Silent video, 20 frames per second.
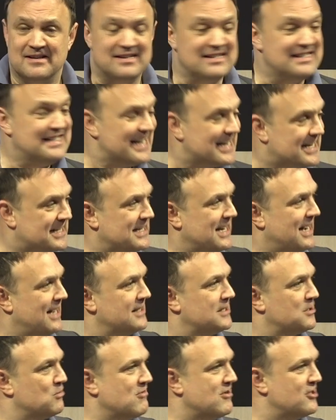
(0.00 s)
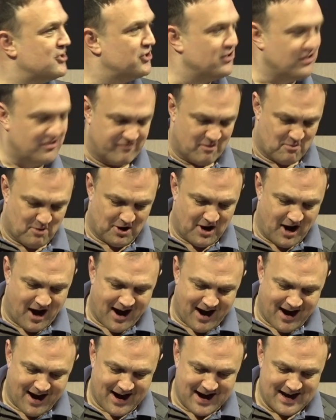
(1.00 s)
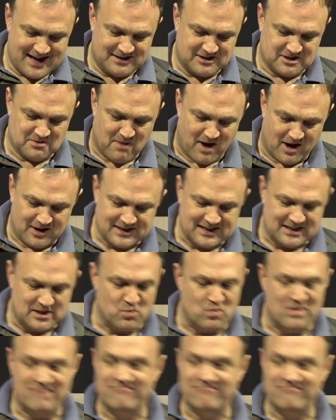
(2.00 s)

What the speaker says: diktats were issued from on high, demanding that we